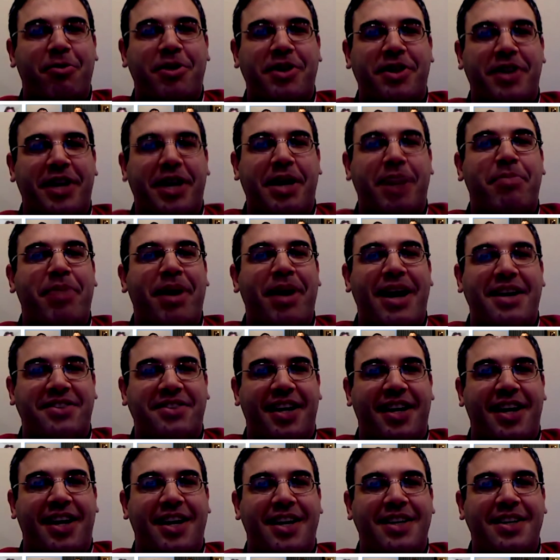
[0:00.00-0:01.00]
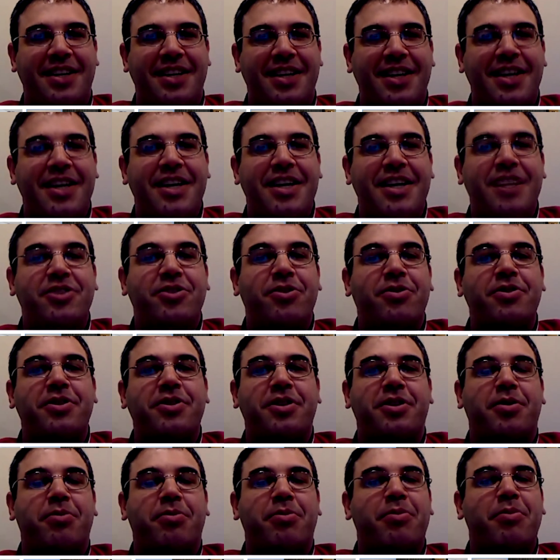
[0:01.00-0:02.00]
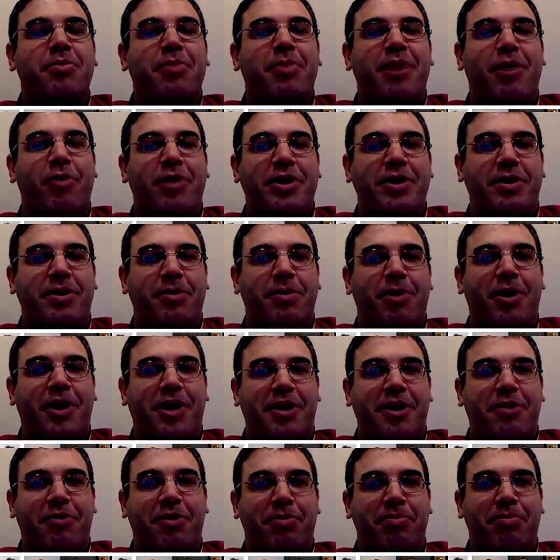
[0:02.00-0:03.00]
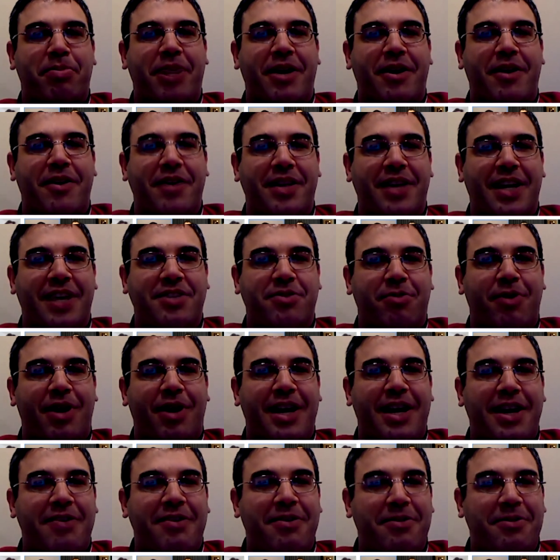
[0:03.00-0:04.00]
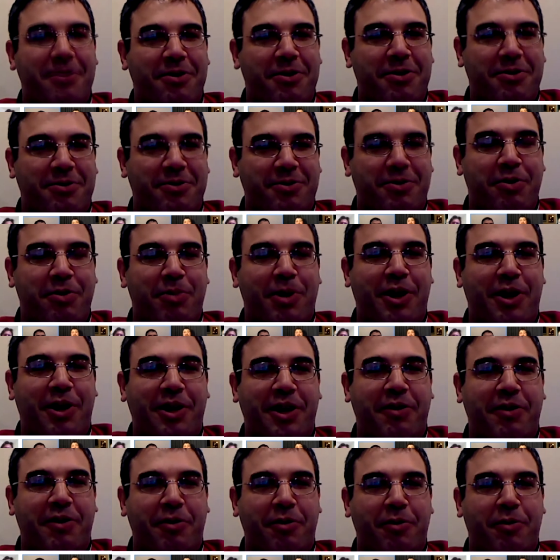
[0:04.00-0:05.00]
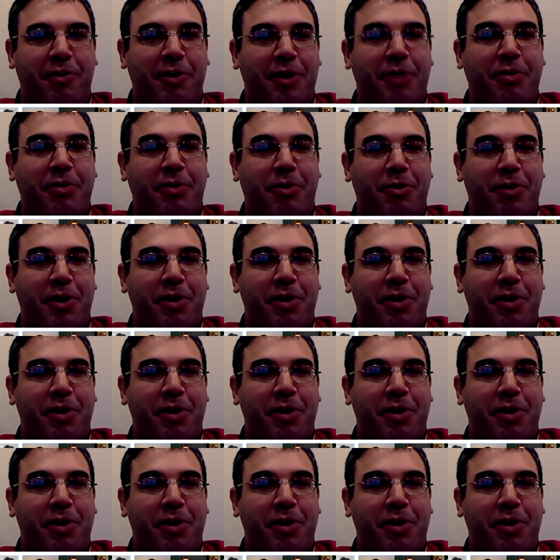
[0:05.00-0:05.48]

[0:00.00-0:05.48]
The pricing and what they can pass on is only determined by what the market will bear, and that's why there's free market